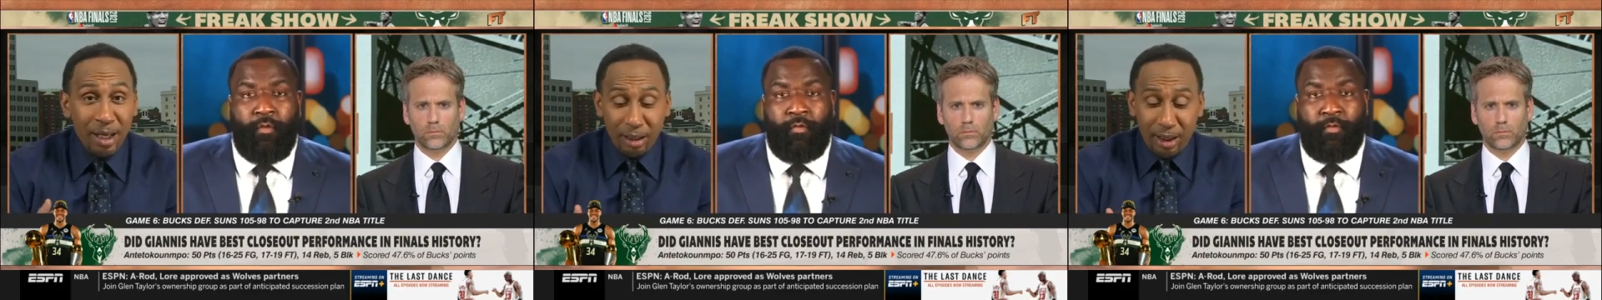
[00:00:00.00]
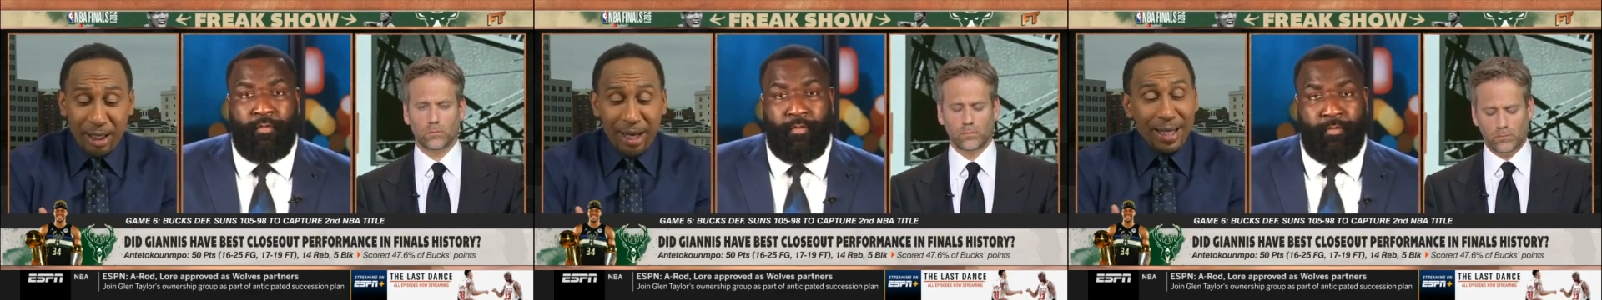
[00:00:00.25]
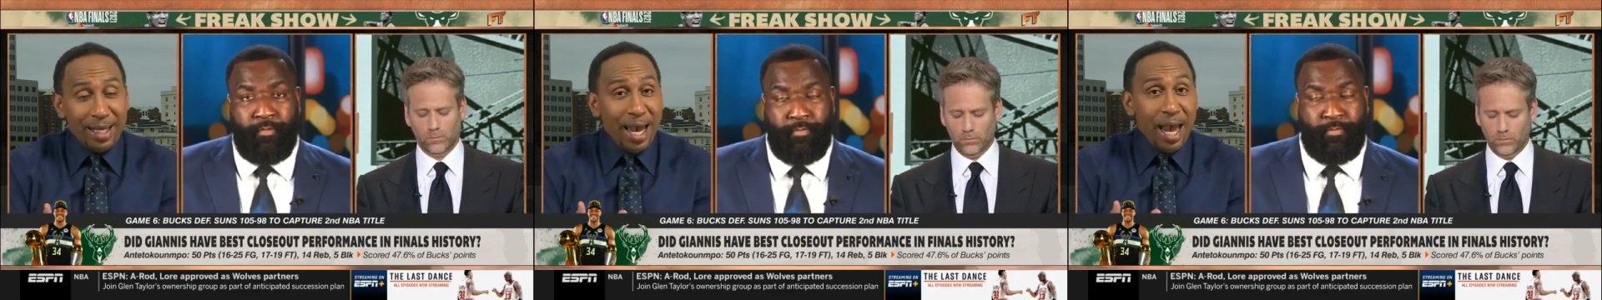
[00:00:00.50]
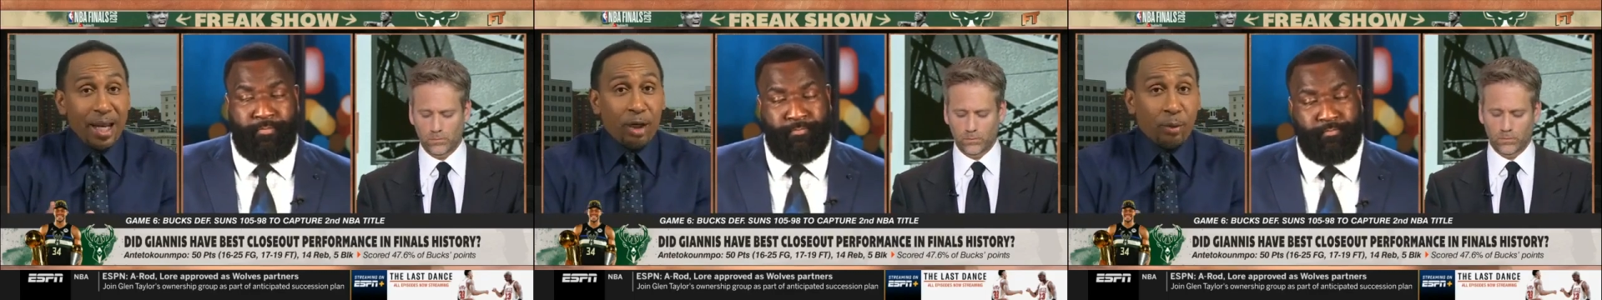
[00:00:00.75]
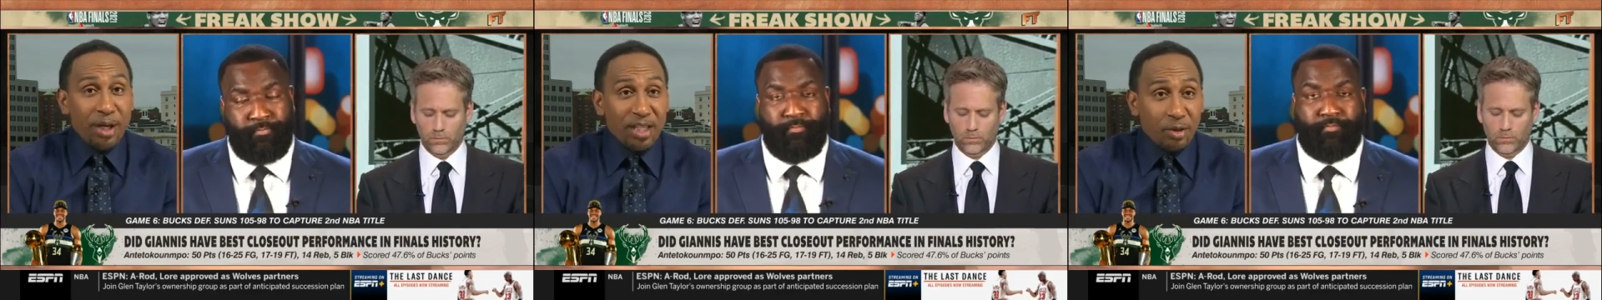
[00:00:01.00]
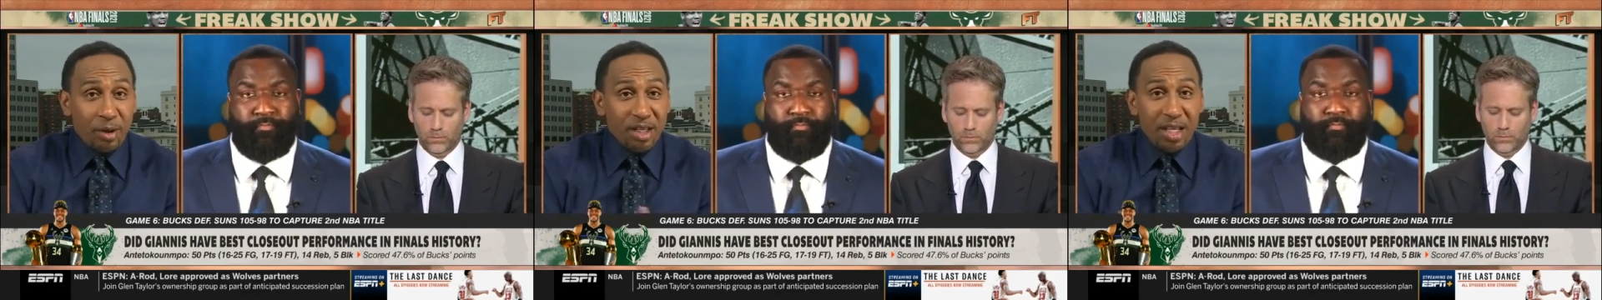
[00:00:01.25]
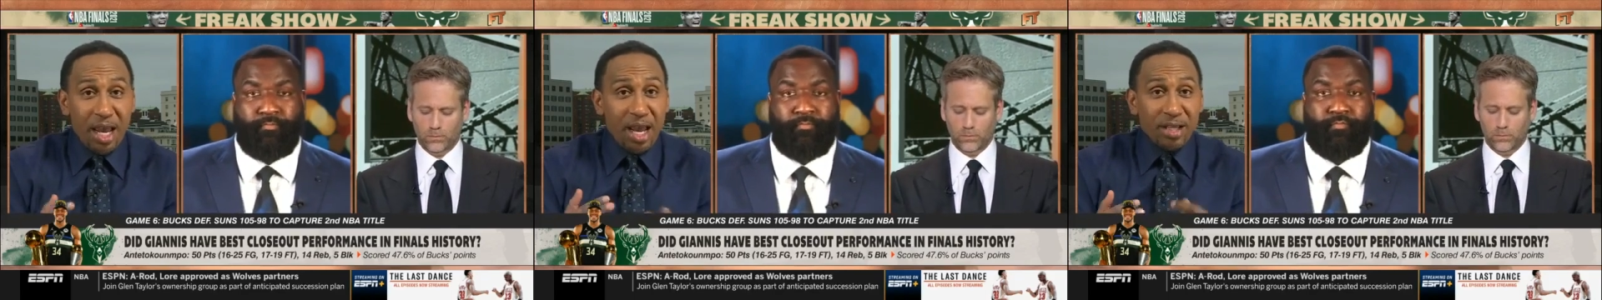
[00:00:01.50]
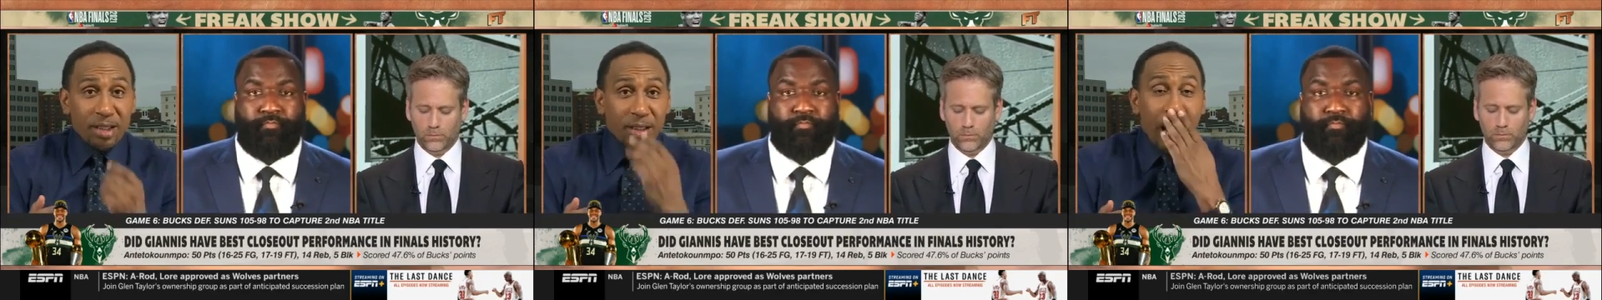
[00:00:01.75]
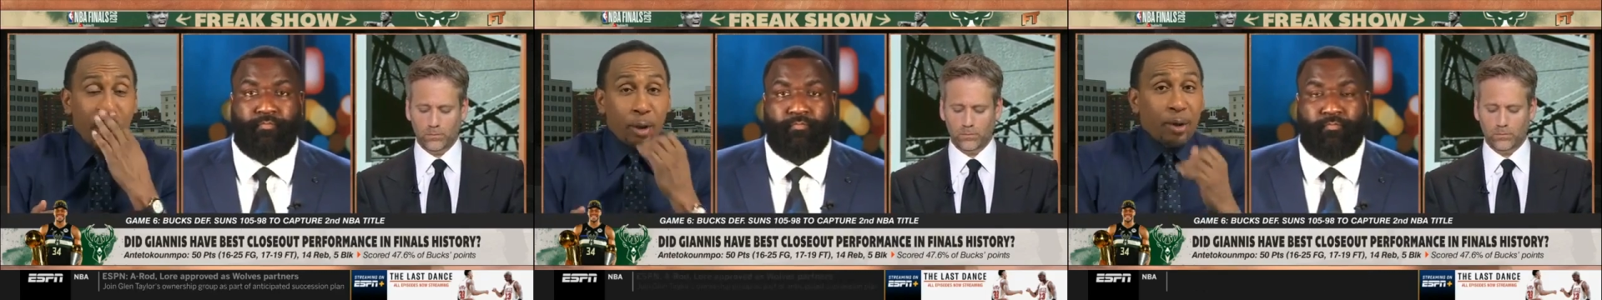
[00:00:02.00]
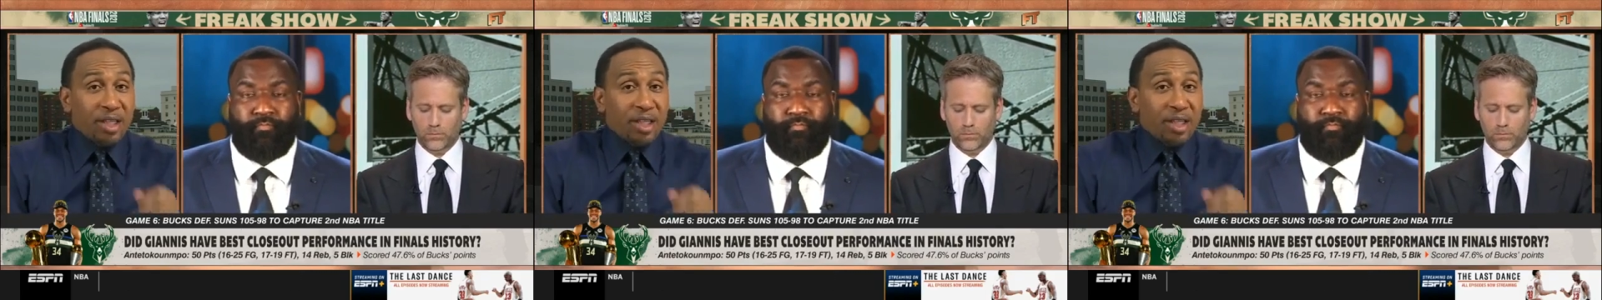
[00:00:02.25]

Speaker 1: looking like he had grease on his hands. So I don't know what